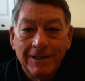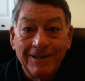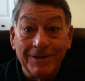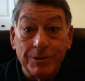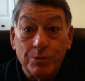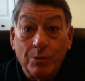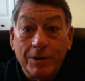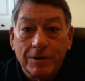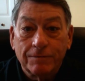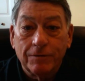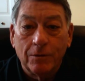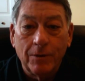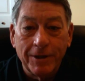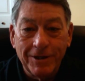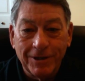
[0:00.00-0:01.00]
It's
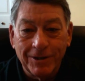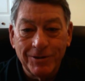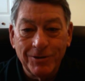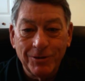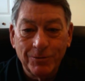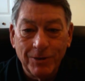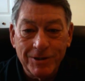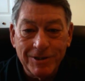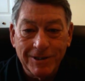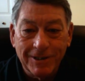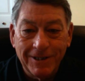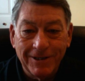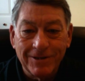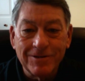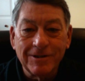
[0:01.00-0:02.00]
wonderful what you can do once the
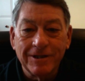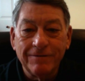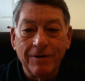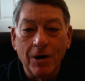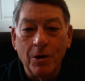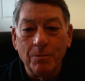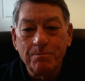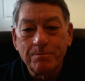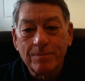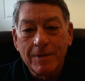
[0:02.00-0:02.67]
kids leave home.